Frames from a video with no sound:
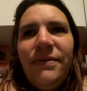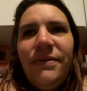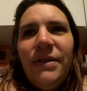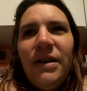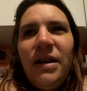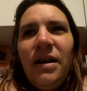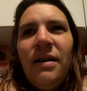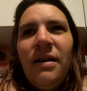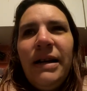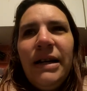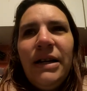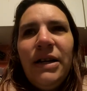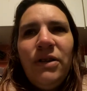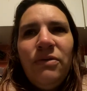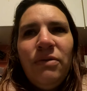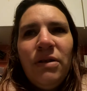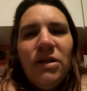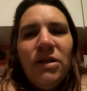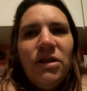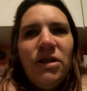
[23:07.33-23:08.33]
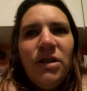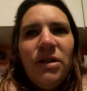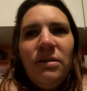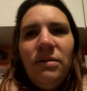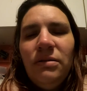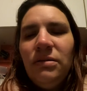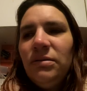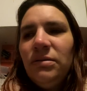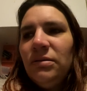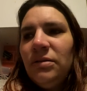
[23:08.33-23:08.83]
that I could run
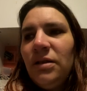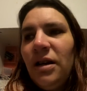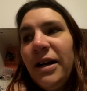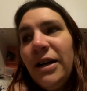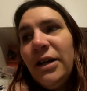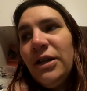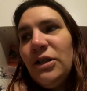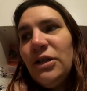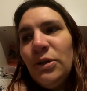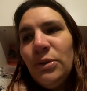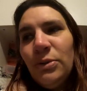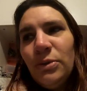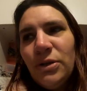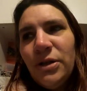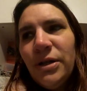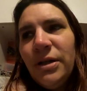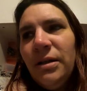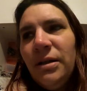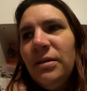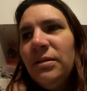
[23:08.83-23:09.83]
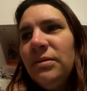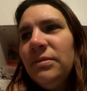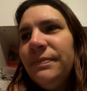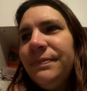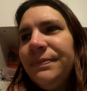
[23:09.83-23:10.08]
to, that I could talk to.